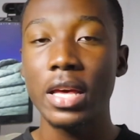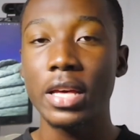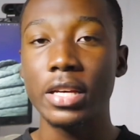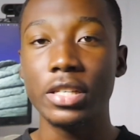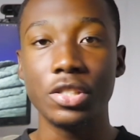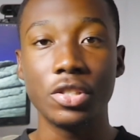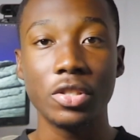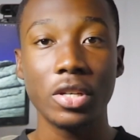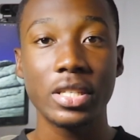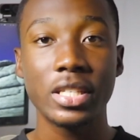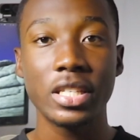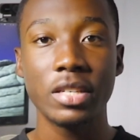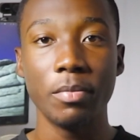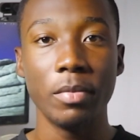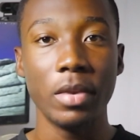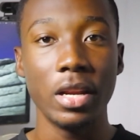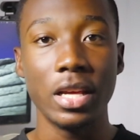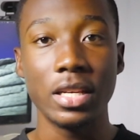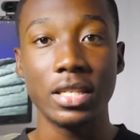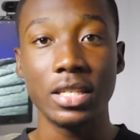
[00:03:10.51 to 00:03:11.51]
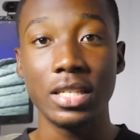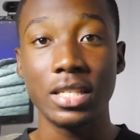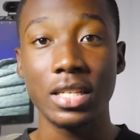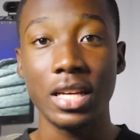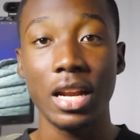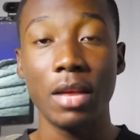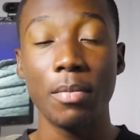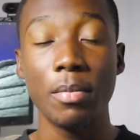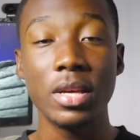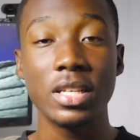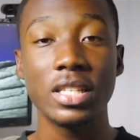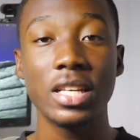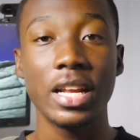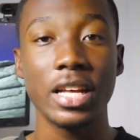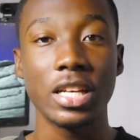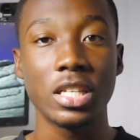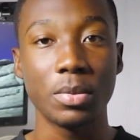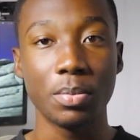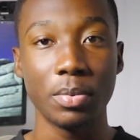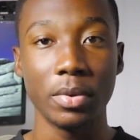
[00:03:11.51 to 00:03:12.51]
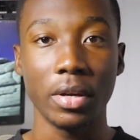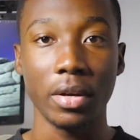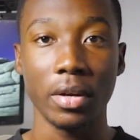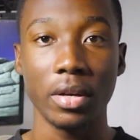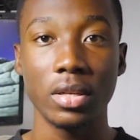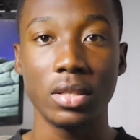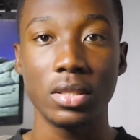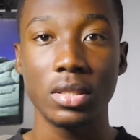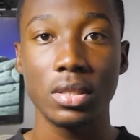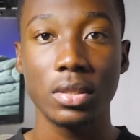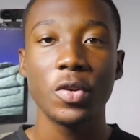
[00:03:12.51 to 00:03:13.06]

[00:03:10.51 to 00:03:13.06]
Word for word: It's just seamless. It's an amazing experience.